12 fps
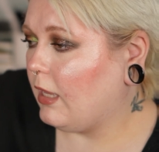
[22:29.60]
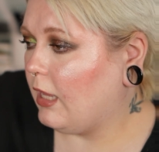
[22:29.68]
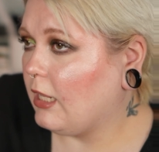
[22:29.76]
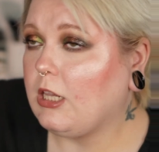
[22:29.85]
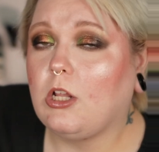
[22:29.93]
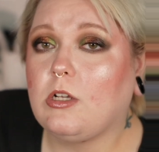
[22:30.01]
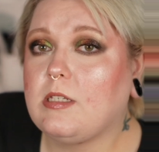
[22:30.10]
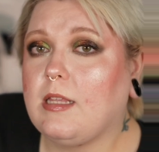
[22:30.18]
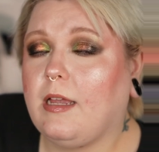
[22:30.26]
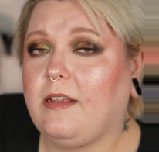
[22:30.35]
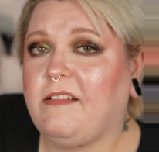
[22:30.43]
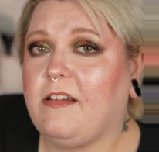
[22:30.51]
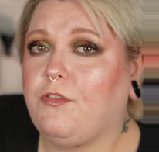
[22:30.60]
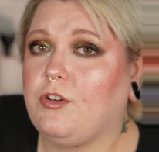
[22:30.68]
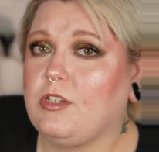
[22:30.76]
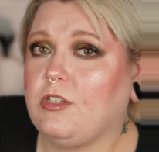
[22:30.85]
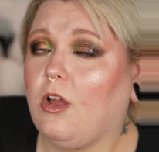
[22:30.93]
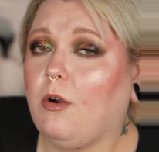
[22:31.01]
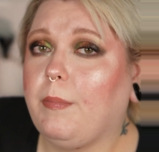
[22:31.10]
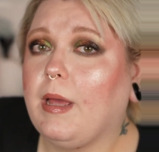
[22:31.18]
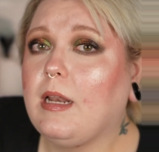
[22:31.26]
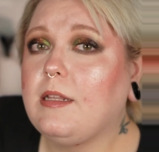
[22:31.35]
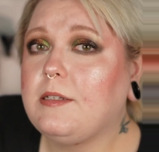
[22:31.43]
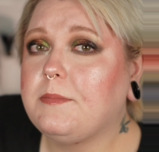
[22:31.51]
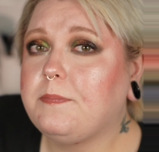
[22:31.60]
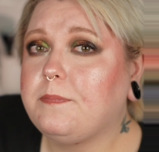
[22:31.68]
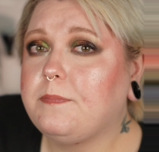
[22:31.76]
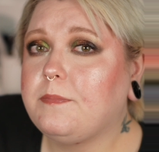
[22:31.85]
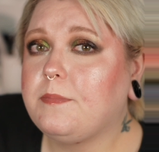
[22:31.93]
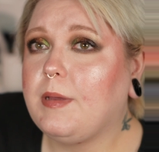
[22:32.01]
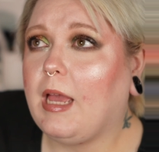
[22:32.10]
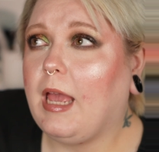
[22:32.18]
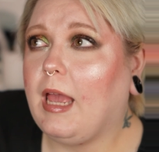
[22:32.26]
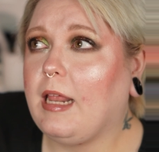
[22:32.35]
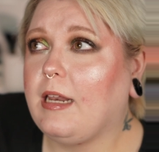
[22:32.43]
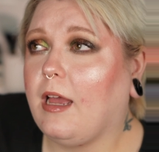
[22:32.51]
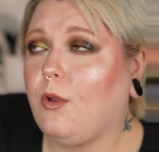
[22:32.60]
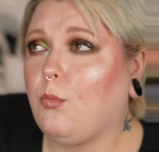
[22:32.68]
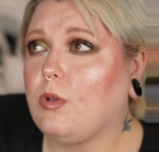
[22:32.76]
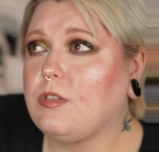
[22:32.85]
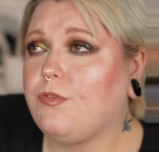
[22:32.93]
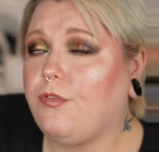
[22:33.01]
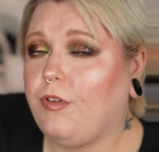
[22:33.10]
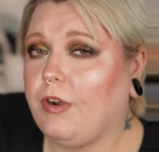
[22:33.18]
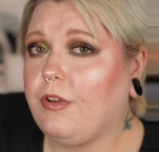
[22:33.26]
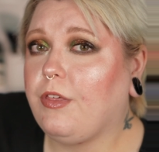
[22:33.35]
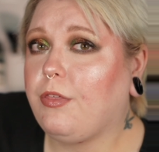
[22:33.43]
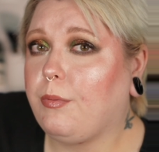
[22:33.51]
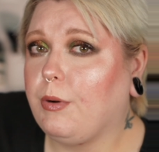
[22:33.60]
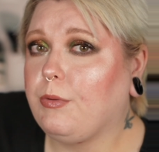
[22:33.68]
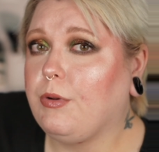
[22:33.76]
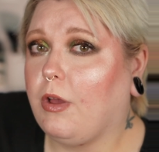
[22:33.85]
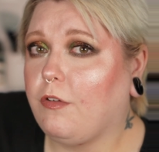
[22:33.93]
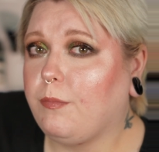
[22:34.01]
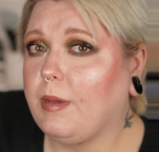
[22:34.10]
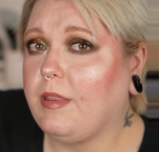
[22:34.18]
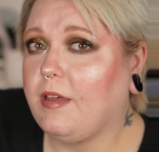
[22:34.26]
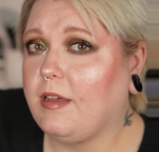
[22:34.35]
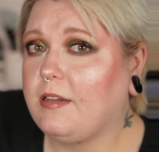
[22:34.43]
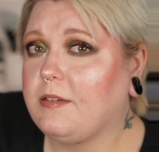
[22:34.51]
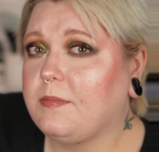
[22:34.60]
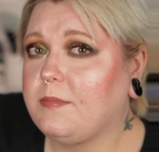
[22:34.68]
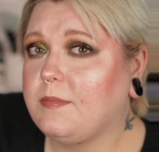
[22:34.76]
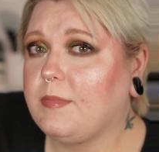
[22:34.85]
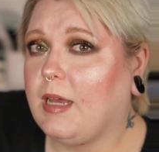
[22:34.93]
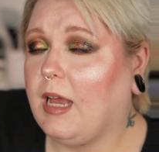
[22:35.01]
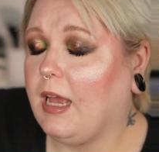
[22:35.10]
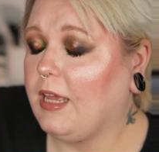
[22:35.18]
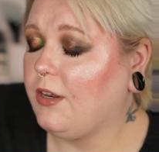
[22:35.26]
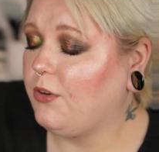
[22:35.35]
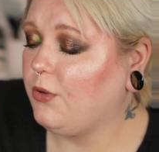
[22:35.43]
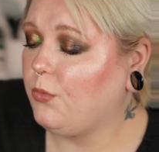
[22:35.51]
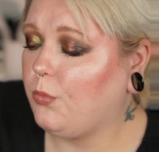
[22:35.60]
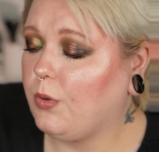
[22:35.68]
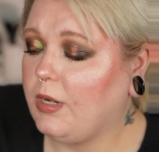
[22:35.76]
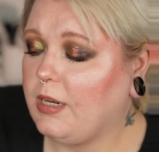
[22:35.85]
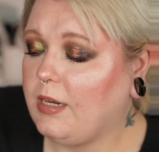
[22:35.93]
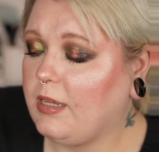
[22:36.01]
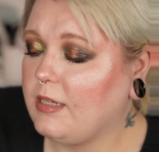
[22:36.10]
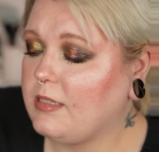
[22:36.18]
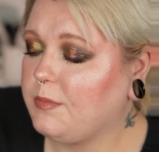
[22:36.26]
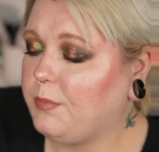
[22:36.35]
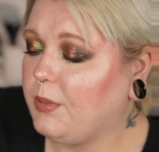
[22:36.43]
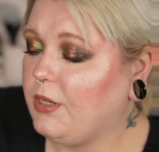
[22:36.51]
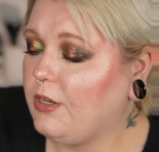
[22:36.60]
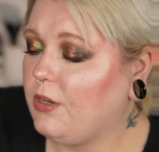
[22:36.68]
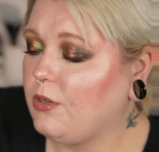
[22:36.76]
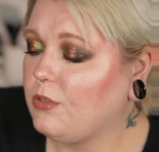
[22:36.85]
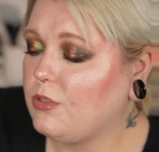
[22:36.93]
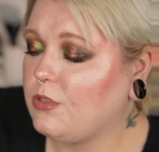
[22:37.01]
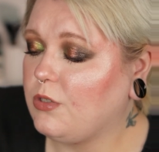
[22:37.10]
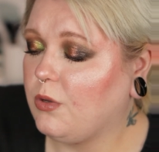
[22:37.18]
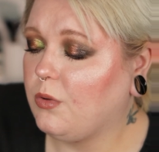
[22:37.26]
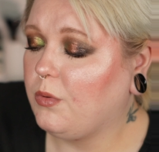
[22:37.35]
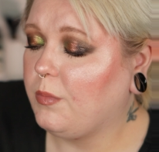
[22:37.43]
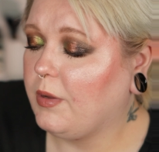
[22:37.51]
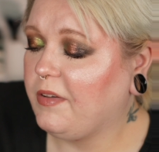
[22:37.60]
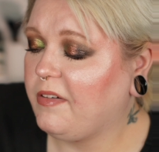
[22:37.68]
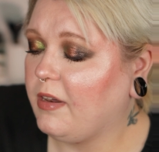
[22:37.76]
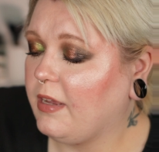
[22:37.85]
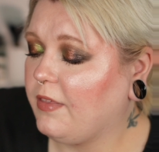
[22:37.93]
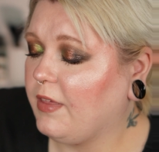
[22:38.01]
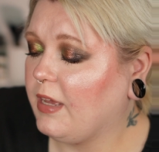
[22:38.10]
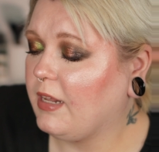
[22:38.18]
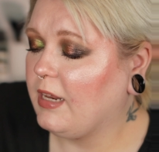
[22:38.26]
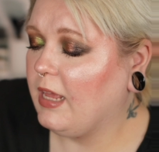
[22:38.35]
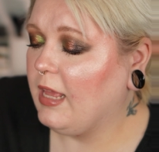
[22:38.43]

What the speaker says: It looks like a Jeffree Star palette, and I was very thrown off by that. I don't know what it is, but it looks so much like that.